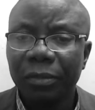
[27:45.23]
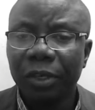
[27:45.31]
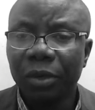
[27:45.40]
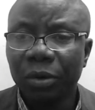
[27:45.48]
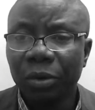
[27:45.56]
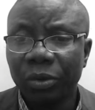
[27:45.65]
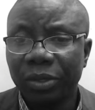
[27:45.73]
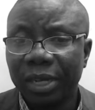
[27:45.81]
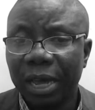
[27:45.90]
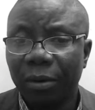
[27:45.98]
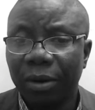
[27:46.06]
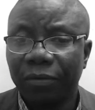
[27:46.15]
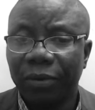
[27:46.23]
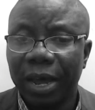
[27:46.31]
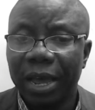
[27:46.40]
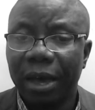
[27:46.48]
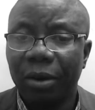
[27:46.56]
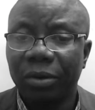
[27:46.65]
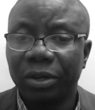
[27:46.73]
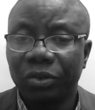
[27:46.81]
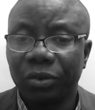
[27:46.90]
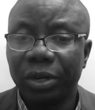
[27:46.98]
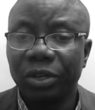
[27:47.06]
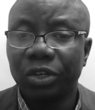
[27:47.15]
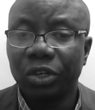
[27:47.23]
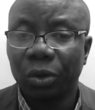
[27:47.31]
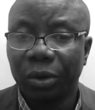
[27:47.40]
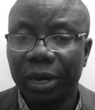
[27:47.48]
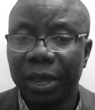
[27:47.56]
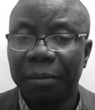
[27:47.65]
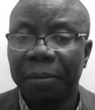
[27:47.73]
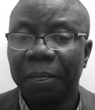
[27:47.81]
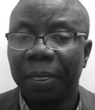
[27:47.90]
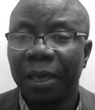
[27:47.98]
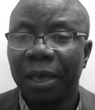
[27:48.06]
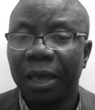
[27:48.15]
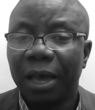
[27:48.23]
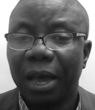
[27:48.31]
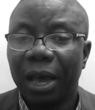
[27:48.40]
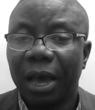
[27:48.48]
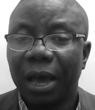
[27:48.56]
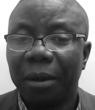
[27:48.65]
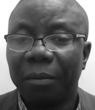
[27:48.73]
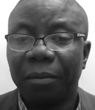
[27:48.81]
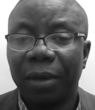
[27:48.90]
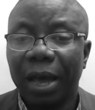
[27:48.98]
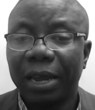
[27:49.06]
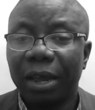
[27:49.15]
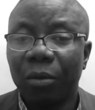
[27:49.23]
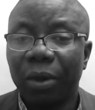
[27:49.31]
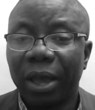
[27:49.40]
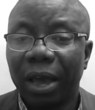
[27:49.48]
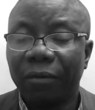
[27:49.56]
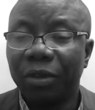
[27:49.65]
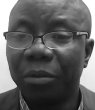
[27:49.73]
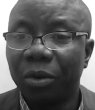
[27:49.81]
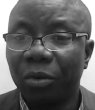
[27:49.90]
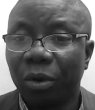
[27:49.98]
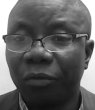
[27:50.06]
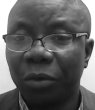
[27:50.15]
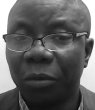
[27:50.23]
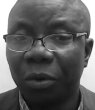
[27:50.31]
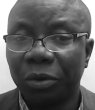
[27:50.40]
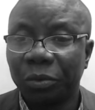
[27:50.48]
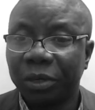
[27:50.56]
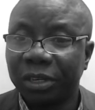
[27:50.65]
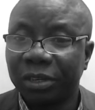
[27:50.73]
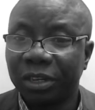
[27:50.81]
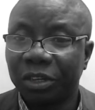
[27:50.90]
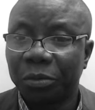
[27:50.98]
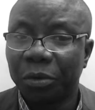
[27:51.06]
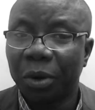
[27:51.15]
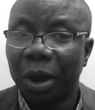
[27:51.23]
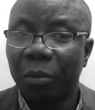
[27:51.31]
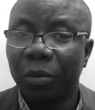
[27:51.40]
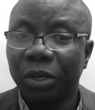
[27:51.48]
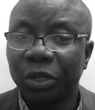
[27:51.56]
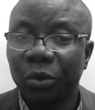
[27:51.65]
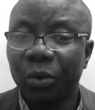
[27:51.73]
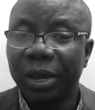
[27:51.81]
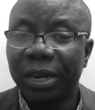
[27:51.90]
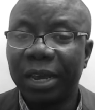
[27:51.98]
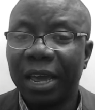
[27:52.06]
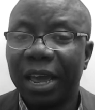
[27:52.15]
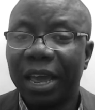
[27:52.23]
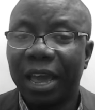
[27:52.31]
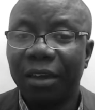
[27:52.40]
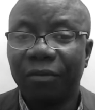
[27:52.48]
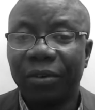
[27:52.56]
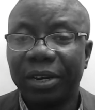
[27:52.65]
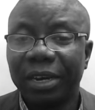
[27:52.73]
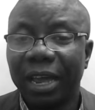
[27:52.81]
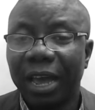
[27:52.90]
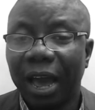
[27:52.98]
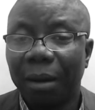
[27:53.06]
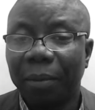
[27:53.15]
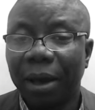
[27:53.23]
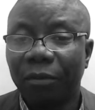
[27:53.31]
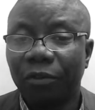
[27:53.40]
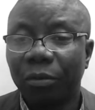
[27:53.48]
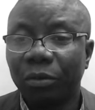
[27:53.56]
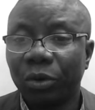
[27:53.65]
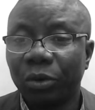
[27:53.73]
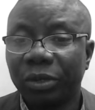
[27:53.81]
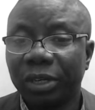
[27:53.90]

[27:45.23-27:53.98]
You're going to see our flyer on the screen shortly. Um, and then we have the Mirror of the Word, which is this program. We do it every day, apart from those